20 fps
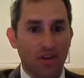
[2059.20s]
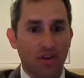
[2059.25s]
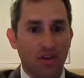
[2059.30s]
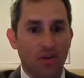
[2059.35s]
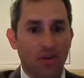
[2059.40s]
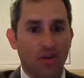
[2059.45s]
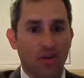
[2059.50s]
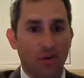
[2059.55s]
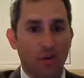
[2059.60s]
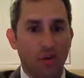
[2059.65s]

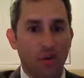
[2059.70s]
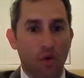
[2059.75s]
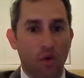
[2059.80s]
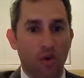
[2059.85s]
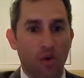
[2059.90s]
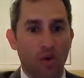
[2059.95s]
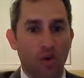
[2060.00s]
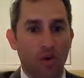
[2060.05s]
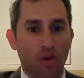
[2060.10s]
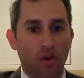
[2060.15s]

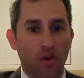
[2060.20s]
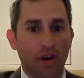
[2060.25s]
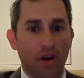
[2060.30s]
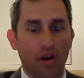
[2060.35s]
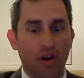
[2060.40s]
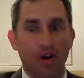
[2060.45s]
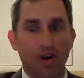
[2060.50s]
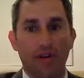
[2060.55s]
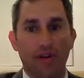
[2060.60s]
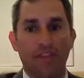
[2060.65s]
for
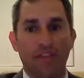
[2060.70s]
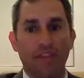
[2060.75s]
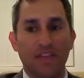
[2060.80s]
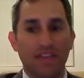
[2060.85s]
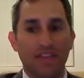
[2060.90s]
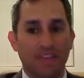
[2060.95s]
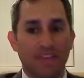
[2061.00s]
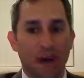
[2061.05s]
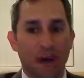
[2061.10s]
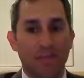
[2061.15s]
the
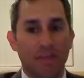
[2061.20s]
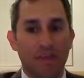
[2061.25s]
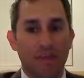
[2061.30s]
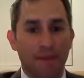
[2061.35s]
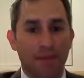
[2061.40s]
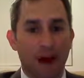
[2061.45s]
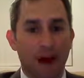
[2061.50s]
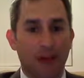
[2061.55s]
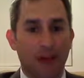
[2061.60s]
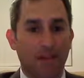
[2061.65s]
zombie
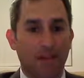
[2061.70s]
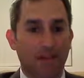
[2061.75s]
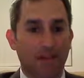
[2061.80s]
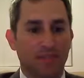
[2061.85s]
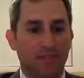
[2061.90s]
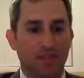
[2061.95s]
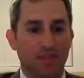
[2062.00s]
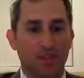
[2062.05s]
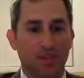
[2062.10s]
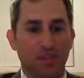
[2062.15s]

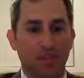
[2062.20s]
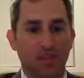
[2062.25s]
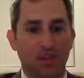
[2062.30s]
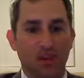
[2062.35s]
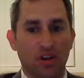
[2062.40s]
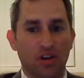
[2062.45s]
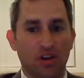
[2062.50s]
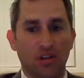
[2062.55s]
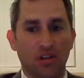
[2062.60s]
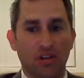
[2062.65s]
apocalypse. You can
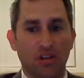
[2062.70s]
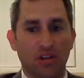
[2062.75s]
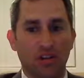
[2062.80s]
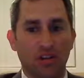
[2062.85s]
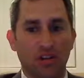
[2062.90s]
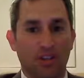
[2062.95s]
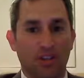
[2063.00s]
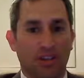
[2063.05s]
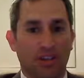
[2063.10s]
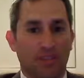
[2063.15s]
go and
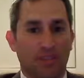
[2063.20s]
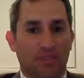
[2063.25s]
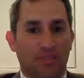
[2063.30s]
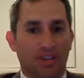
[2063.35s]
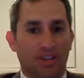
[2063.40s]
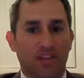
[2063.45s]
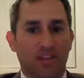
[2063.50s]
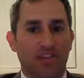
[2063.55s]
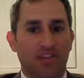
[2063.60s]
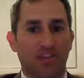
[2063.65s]
look at all the
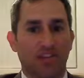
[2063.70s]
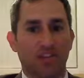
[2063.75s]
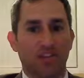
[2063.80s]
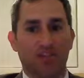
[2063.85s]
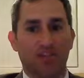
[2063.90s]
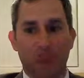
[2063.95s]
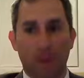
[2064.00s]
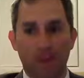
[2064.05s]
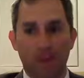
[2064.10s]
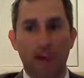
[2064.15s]
pictures
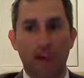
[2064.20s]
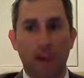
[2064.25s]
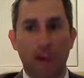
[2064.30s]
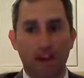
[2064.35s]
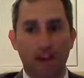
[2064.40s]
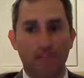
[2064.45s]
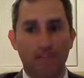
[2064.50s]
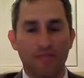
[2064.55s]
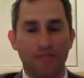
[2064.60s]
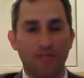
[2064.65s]
from our
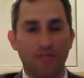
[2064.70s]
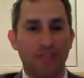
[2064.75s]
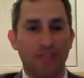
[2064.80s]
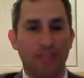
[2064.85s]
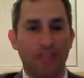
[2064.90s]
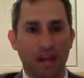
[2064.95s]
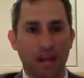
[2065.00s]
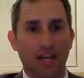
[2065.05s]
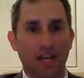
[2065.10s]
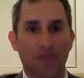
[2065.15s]
government
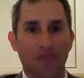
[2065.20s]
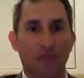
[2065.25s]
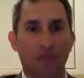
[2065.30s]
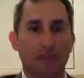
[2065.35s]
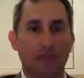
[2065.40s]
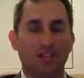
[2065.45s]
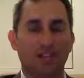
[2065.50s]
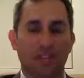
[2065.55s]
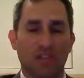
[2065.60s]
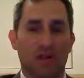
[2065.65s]
talking about
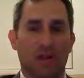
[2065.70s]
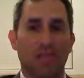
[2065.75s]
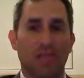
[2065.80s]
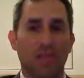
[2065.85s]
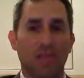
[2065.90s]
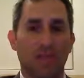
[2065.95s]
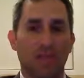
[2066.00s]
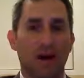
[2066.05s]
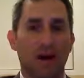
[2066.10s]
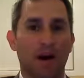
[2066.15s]
a zombie
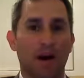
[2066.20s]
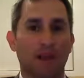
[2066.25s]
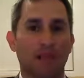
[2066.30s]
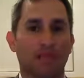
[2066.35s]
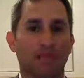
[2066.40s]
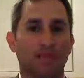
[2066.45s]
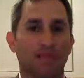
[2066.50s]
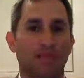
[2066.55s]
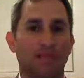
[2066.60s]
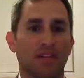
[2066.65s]

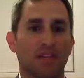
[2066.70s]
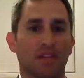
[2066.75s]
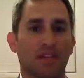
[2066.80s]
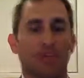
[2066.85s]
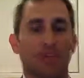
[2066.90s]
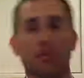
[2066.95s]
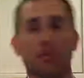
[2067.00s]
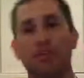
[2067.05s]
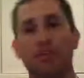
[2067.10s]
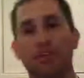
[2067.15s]
apocalypse.
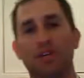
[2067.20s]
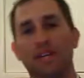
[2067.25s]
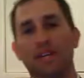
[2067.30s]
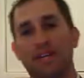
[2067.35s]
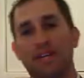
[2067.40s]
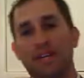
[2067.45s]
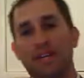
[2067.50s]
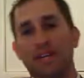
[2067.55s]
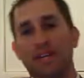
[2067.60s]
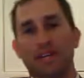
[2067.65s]
Well,
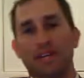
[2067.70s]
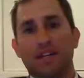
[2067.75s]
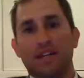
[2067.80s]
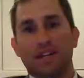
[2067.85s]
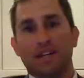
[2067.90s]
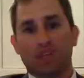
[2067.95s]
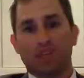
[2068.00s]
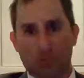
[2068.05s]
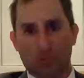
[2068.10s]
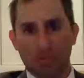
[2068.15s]

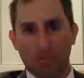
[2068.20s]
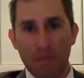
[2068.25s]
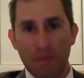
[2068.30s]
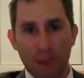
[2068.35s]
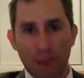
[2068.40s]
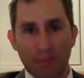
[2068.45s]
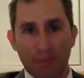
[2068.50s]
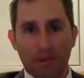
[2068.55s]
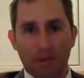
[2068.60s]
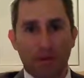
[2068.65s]
just
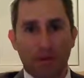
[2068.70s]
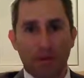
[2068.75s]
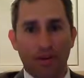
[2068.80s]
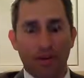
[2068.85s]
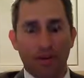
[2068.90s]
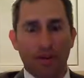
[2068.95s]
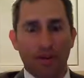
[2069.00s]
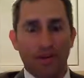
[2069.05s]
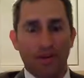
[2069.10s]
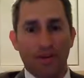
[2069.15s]
remember,
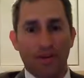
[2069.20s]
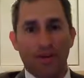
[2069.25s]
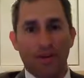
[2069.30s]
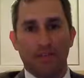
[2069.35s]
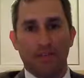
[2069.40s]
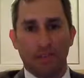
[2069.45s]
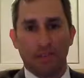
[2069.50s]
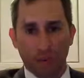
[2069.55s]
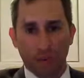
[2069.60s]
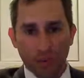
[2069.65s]

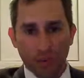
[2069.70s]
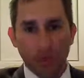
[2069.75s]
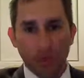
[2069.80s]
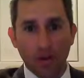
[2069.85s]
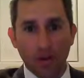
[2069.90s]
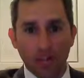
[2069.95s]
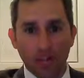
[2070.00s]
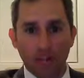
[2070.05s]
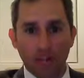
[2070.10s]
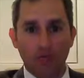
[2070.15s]
they're the
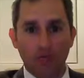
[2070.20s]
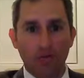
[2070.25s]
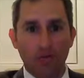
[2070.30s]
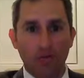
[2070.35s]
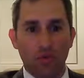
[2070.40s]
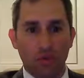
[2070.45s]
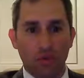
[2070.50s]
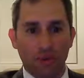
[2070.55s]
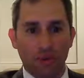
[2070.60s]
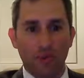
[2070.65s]
ones
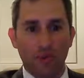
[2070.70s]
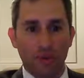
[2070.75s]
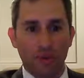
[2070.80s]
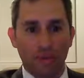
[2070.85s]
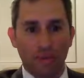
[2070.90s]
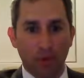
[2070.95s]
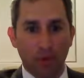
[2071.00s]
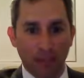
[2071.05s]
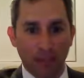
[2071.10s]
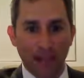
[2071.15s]
who are going to be
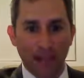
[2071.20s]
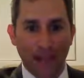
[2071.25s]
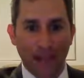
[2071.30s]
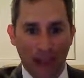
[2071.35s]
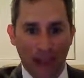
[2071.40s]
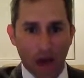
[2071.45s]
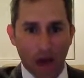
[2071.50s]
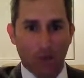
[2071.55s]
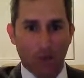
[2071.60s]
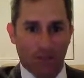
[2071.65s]
putting
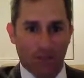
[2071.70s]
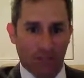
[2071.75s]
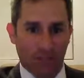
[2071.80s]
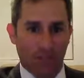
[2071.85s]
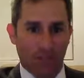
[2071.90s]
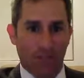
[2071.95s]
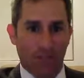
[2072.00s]
out